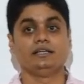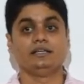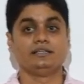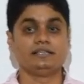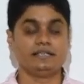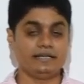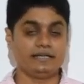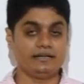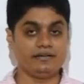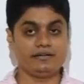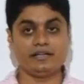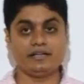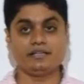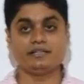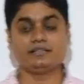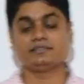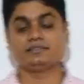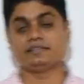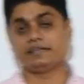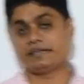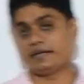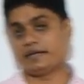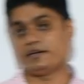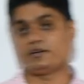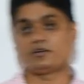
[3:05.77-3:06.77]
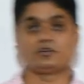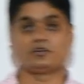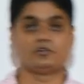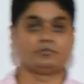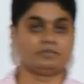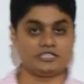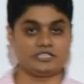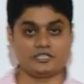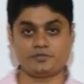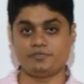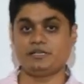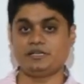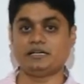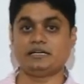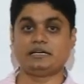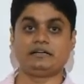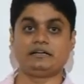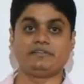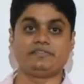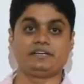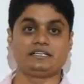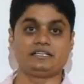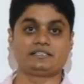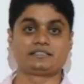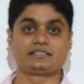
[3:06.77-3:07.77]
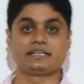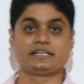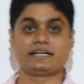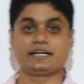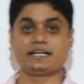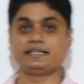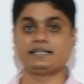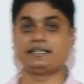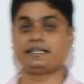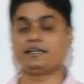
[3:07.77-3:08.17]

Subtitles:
The entry in the second row must be always greater